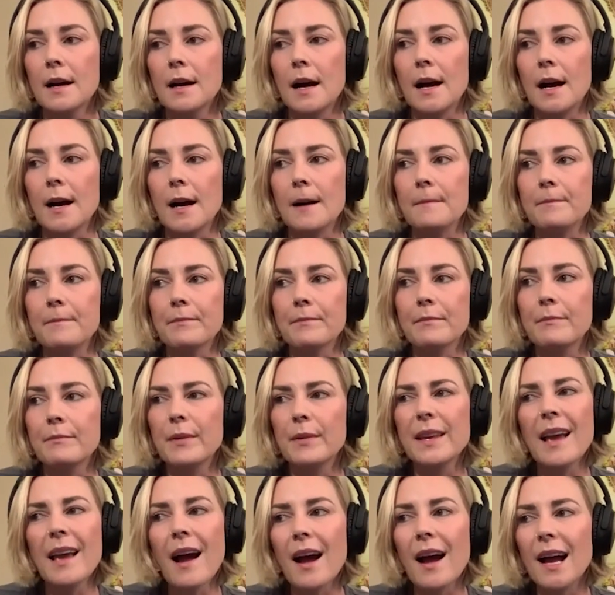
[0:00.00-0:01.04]
But
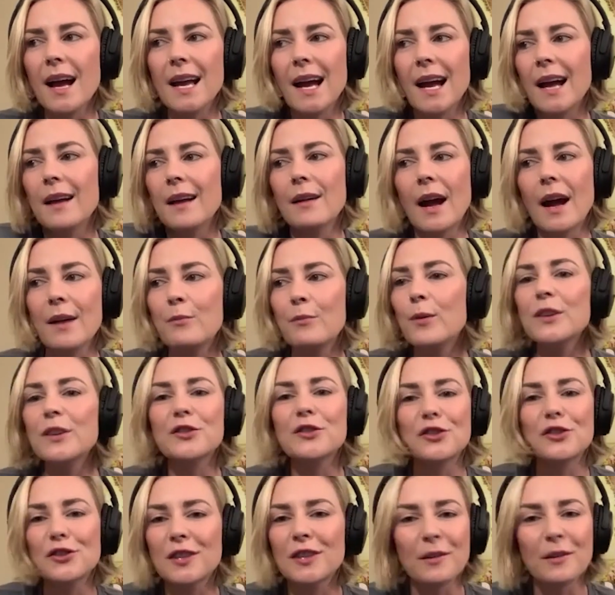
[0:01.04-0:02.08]
yeah, I
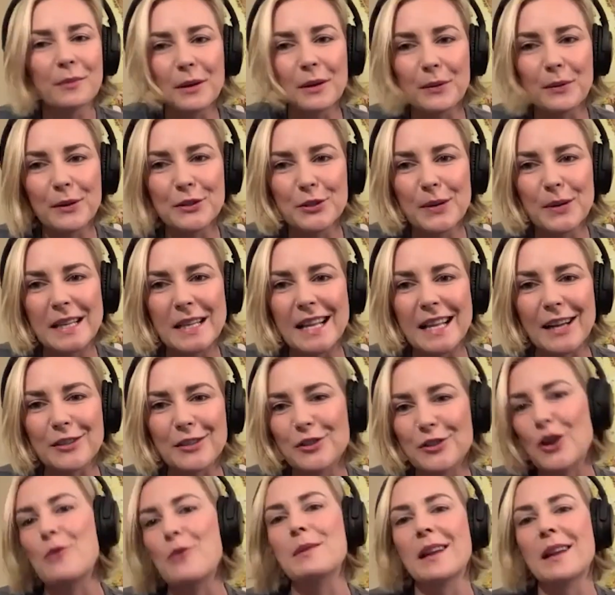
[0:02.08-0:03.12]
wish that we were doing that
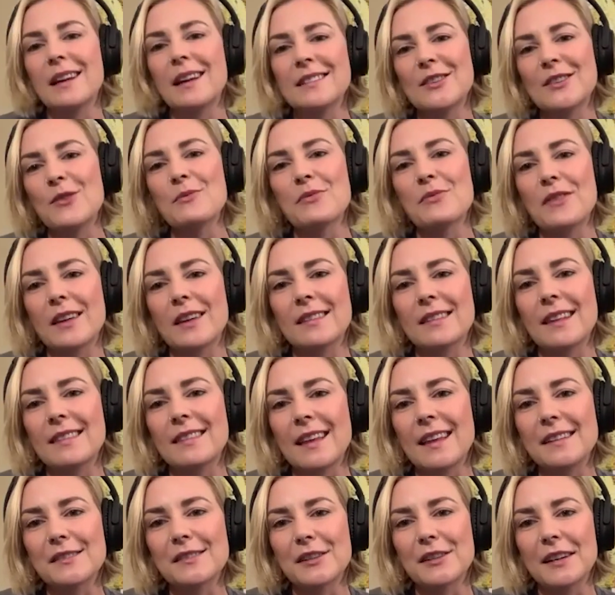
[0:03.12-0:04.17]
show, but I don't think that
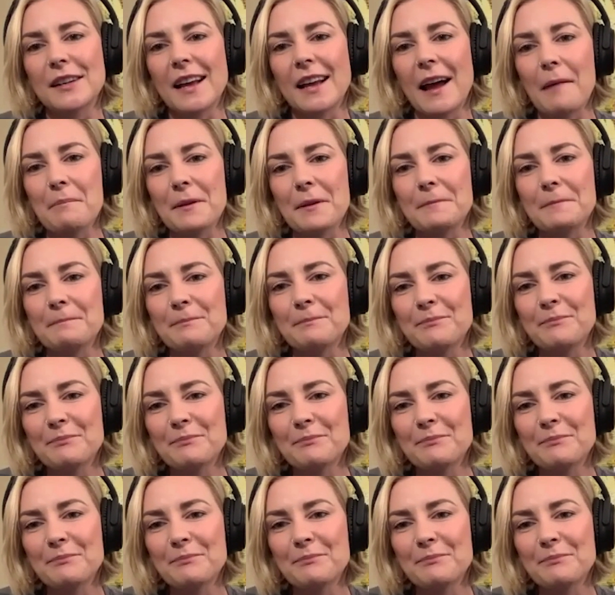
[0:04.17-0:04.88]
that's going to happen.